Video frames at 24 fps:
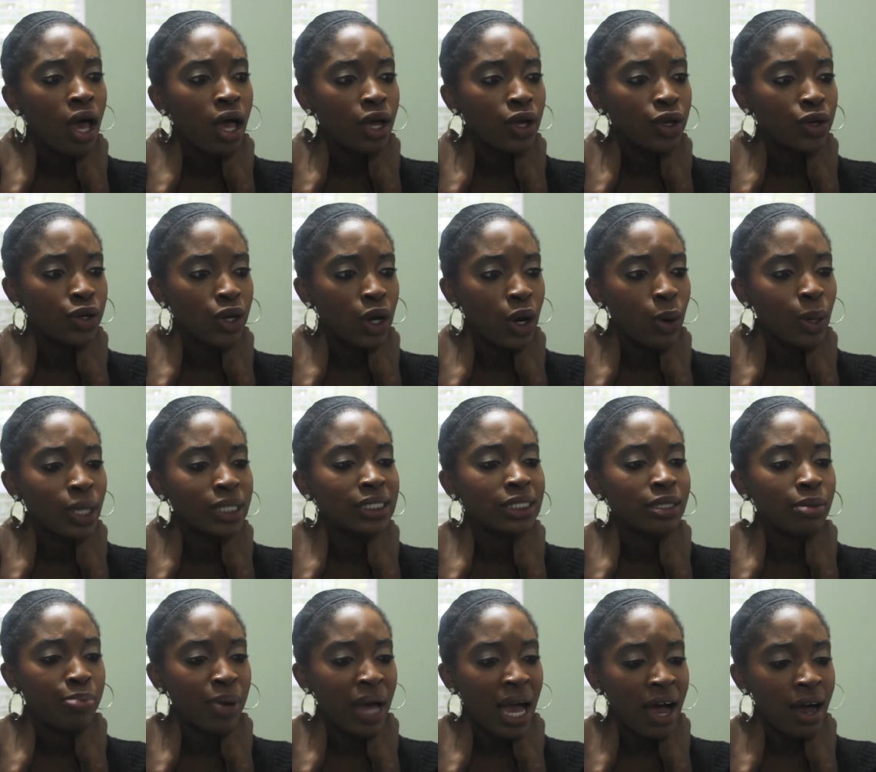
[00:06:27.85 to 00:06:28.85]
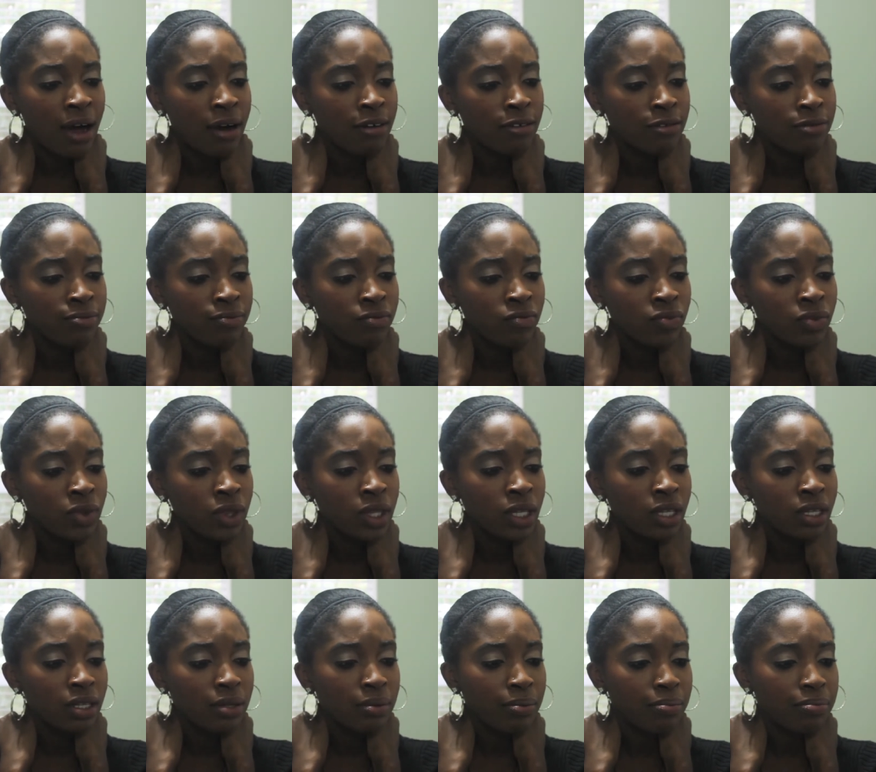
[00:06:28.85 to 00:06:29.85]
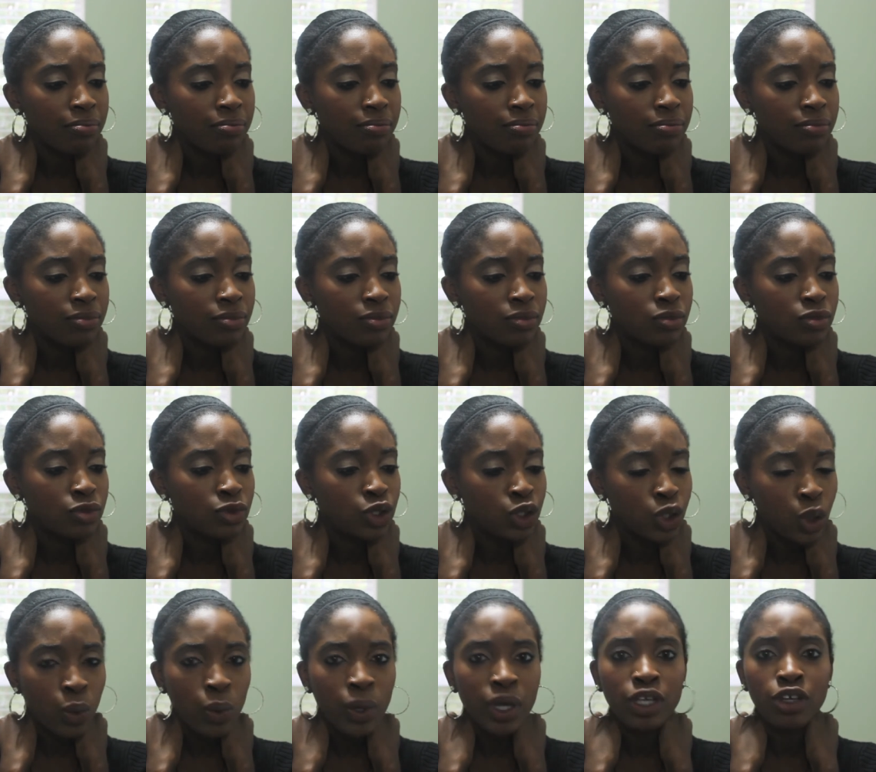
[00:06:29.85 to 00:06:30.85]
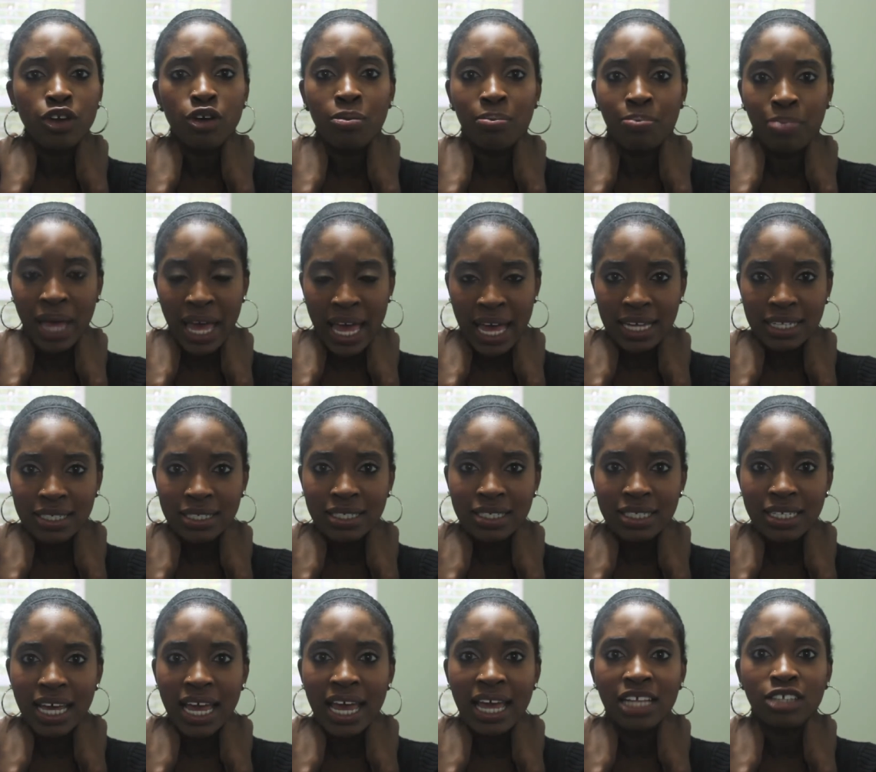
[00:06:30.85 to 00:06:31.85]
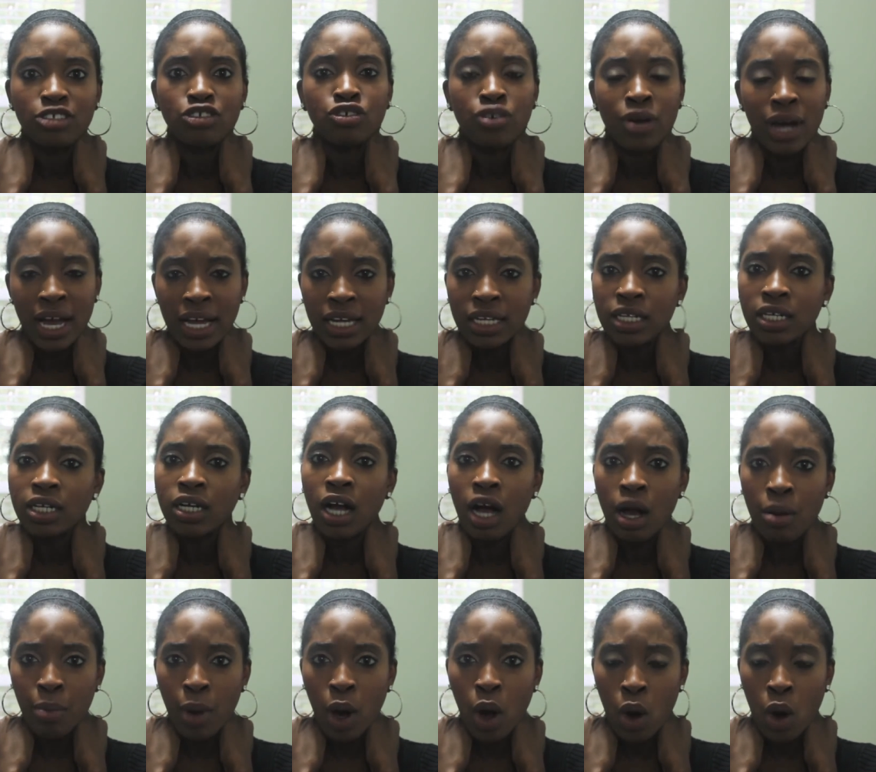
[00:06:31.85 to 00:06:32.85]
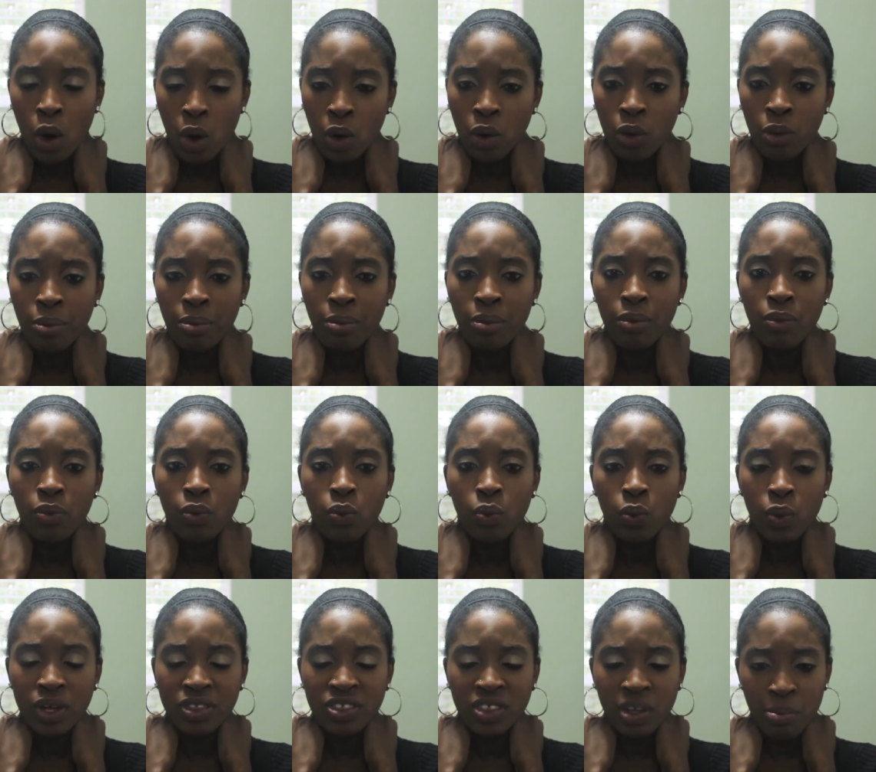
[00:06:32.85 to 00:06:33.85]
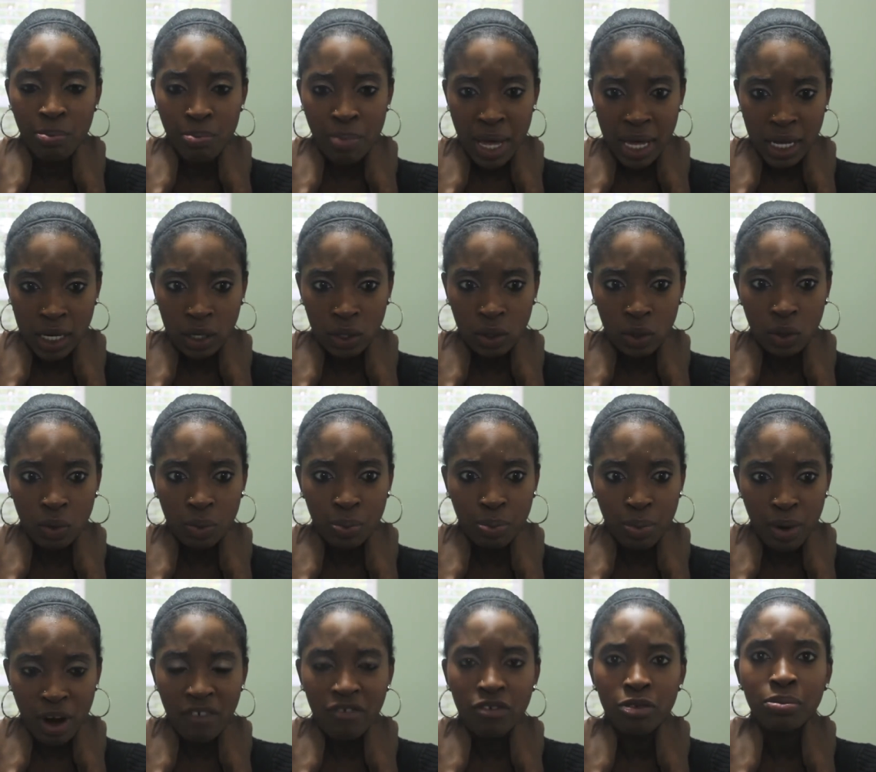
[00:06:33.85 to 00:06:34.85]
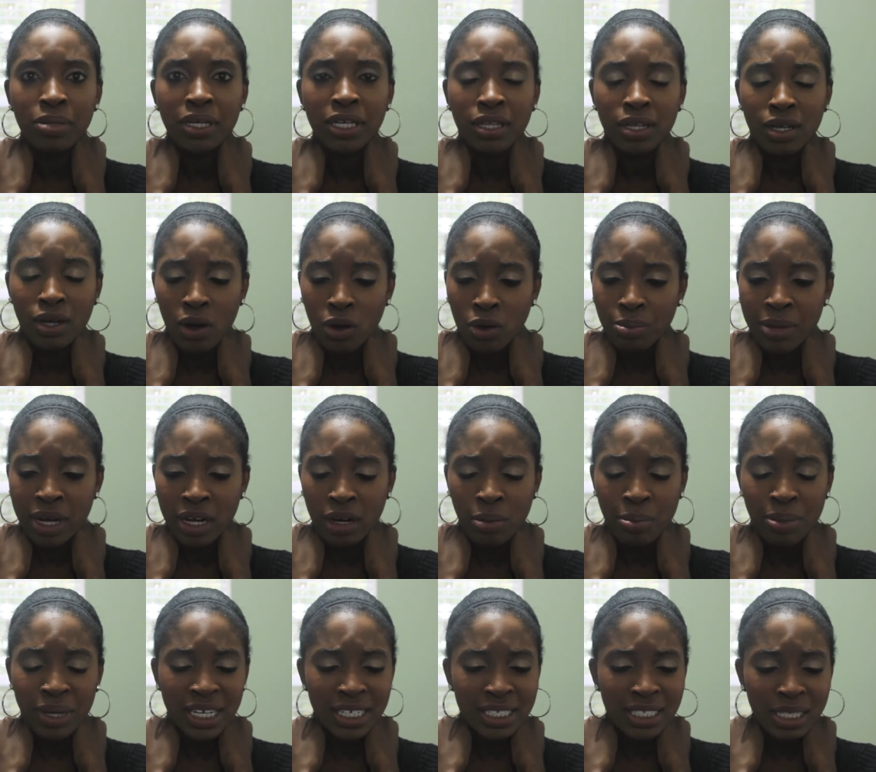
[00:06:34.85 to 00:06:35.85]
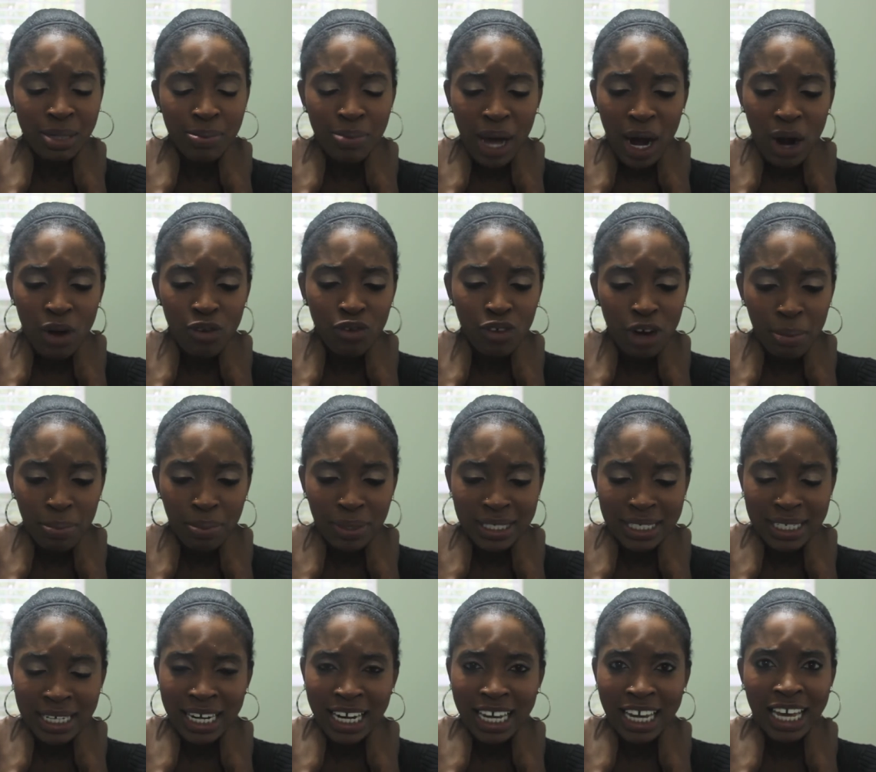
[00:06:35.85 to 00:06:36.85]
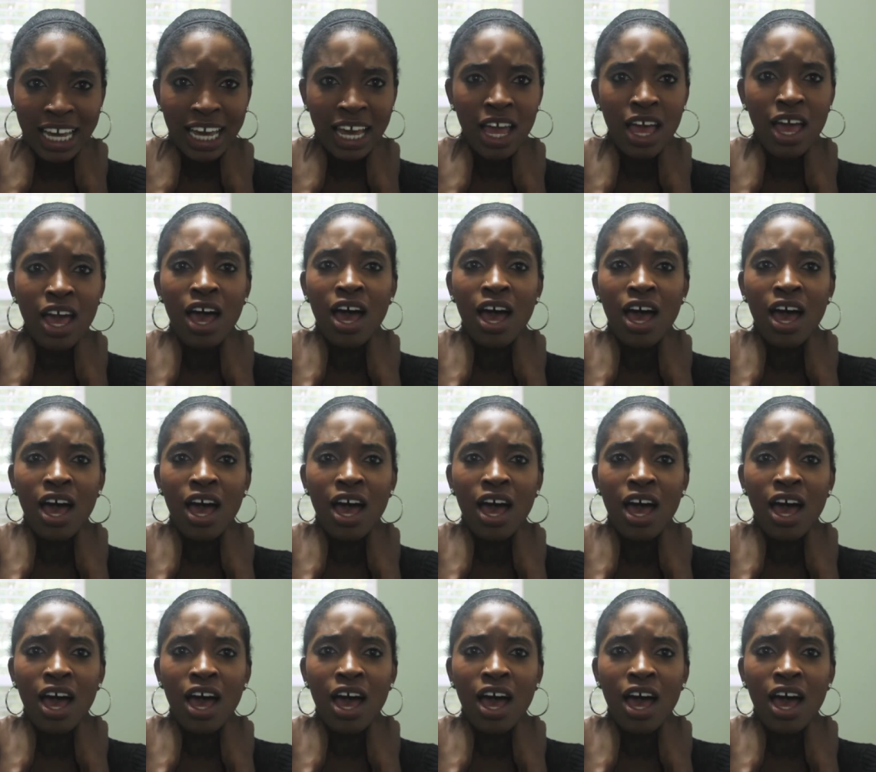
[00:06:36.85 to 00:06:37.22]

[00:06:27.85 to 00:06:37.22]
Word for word: You know, it's about doing your best and trying to come home with a medal, preferably the gold medal, but it's about representing